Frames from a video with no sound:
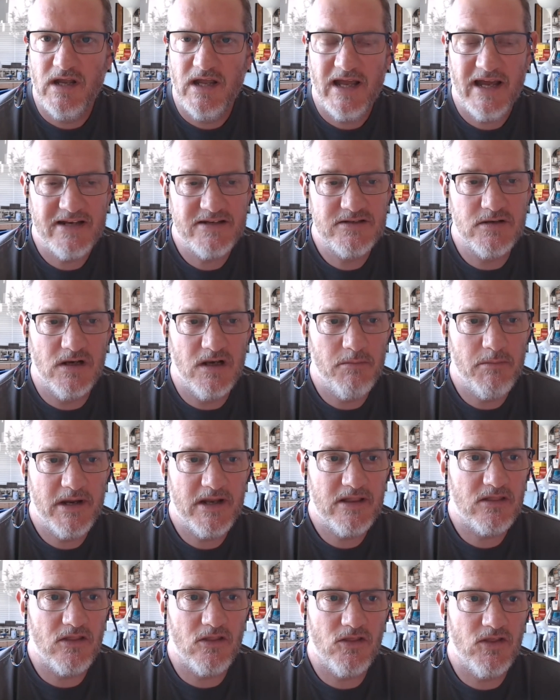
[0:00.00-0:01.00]
and to
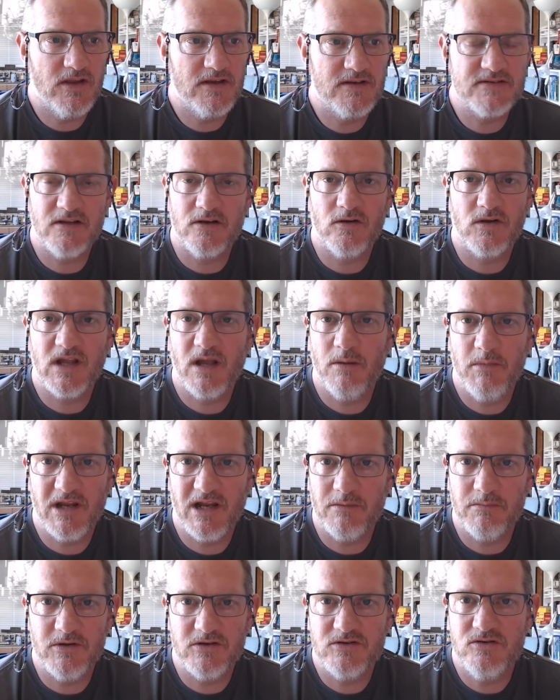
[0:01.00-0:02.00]
lament the things that are coming
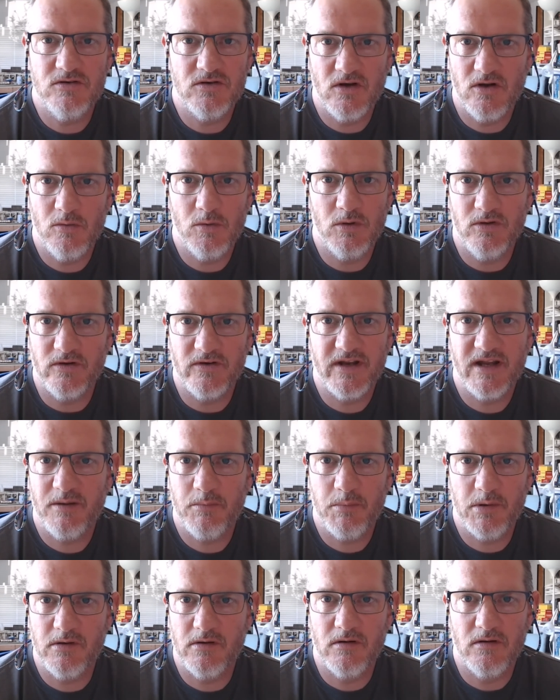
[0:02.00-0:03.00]
up that you know will not
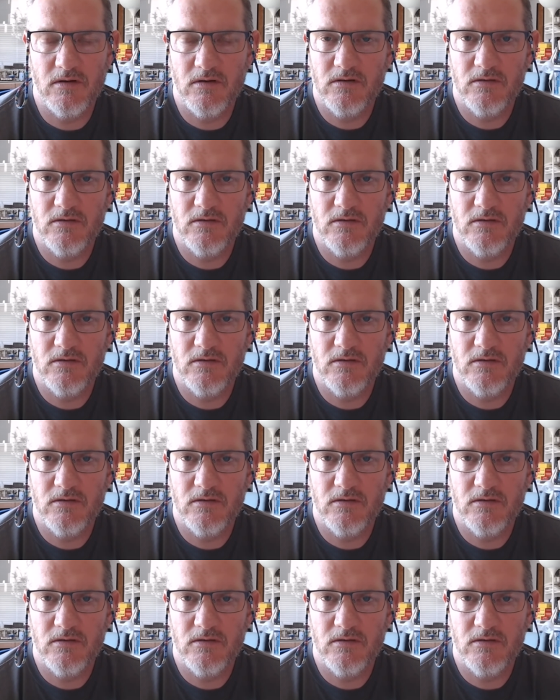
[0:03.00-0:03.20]
happen